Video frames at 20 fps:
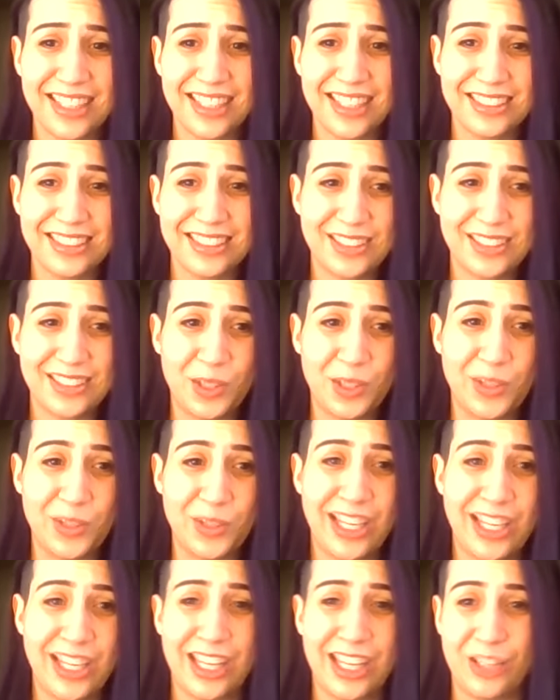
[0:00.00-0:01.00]
So
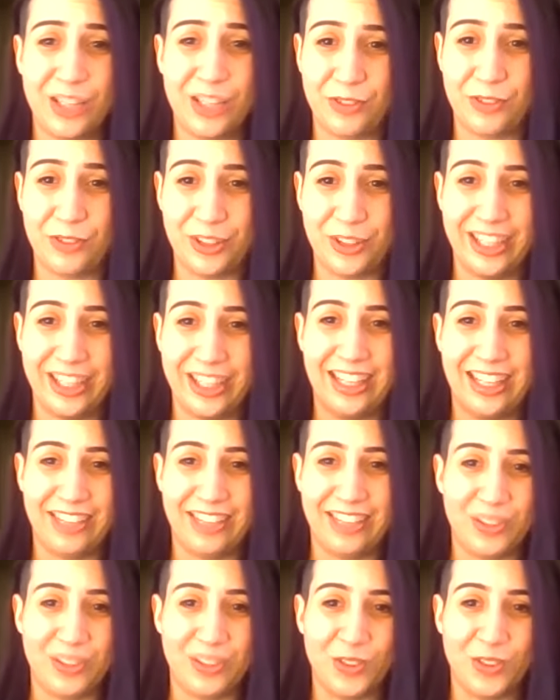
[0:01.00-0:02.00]
for
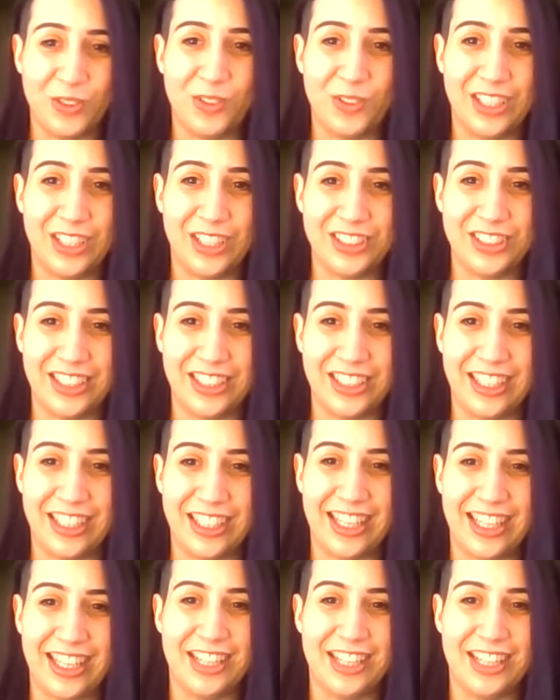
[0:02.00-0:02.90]
everyone watching,